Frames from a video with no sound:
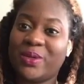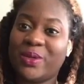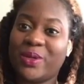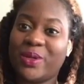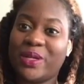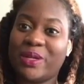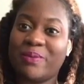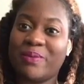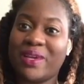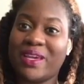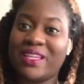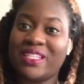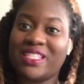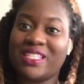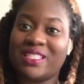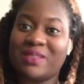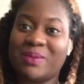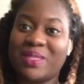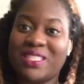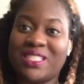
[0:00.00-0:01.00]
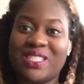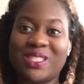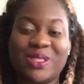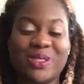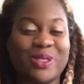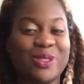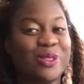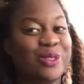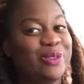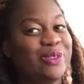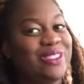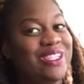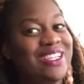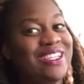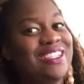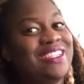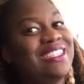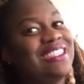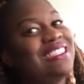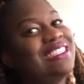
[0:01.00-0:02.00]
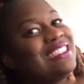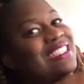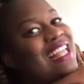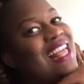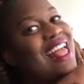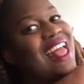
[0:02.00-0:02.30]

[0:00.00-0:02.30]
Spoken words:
or it might just be 2, who knows.